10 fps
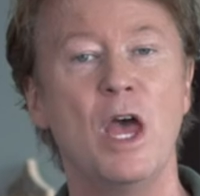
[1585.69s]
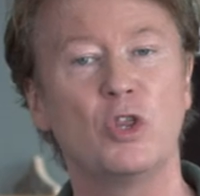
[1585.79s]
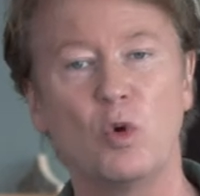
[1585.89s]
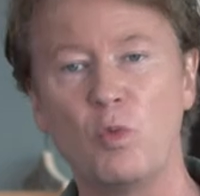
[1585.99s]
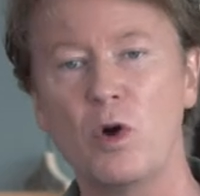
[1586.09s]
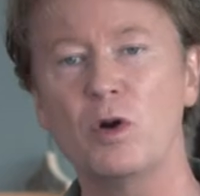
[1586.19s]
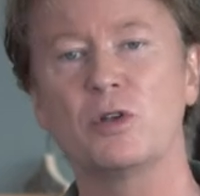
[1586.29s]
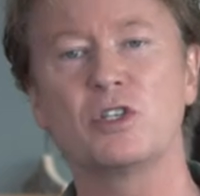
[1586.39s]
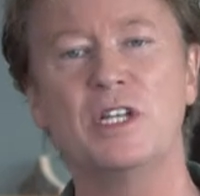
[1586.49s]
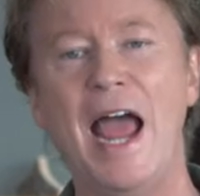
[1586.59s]
The
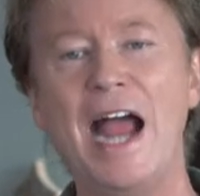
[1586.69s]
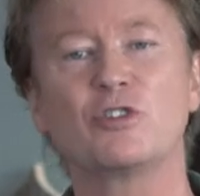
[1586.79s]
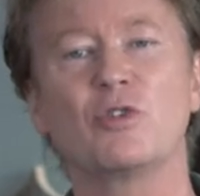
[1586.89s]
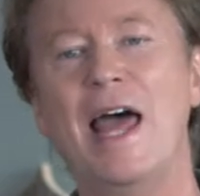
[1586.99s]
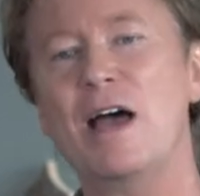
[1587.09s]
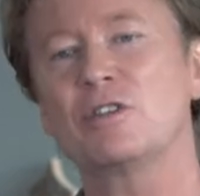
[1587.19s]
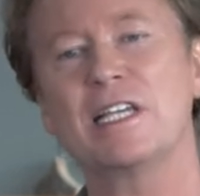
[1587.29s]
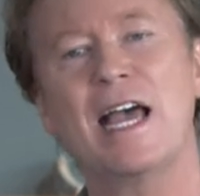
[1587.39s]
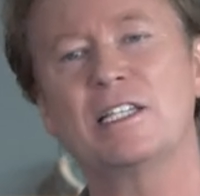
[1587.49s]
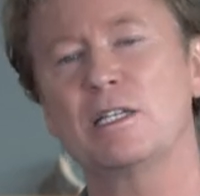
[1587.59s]
world's natural
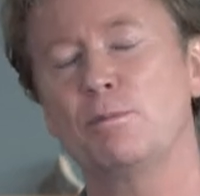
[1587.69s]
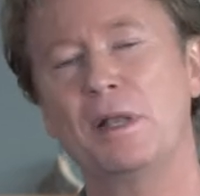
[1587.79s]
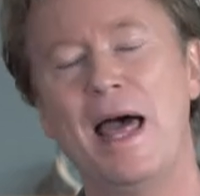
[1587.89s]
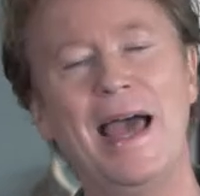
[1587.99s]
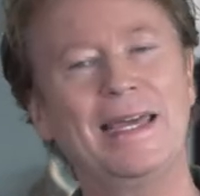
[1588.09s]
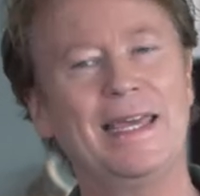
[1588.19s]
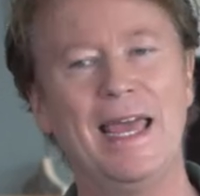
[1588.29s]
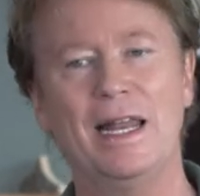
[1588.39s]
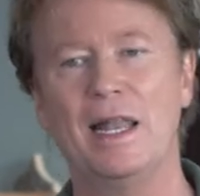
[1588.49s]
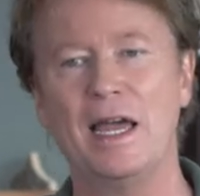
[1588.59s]
outside supply
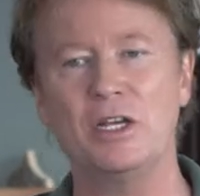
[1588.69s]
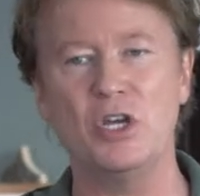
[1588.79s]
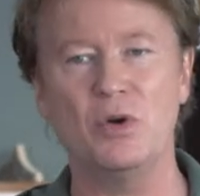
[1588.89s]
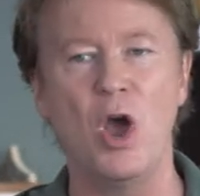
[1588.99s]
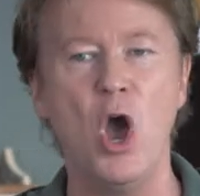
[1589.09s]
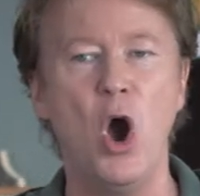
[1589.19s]
can't light you.